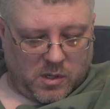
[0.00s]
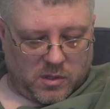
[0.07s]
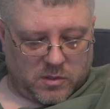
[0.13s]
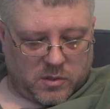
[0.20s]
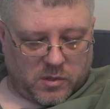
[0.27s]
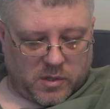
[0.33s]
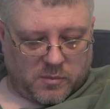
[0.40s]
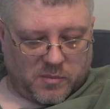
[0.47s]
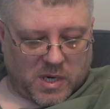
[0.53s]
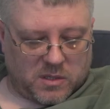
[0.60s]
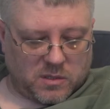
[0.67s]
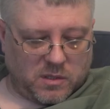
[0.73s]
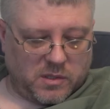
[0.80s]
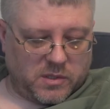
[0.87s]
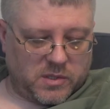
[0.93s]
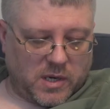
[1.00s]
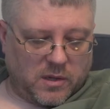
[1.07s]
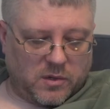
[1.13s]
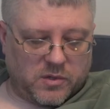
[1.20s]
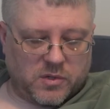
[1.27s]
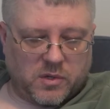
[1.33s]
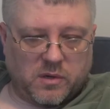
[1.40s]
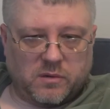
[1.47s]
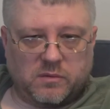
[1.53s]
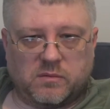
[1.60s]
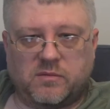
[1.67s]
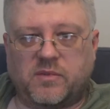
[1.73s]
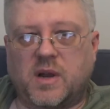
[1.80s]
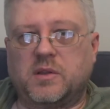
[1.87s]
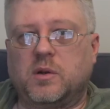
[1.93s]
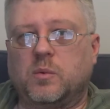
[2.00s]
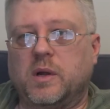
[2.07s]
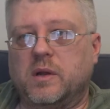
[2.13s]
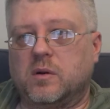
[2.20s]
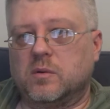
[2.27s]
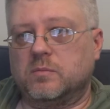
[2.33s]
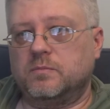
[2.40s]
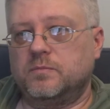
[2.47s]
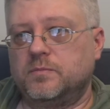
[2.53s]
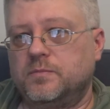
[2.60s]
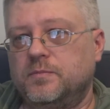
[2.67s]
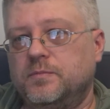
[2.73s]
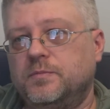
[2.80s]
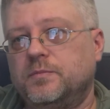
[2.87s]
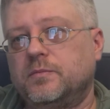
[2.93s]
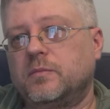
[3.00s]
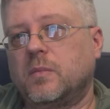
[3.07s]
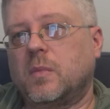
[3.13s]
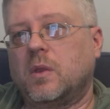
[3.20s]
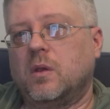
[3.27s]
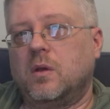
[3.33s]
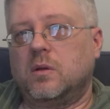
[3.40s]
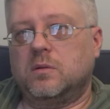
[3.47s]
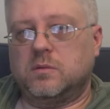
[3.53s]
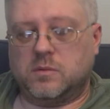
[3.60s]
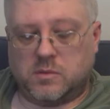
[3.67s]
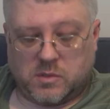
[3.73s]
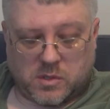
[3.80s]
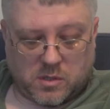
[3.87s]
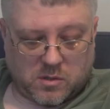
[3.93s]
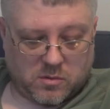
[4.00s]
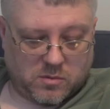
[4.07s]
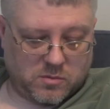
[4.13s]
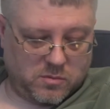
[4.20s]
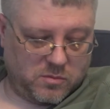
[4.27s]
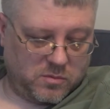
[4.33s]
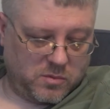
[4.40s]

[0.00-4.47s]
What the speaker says: so that basically sailors can find their way home. So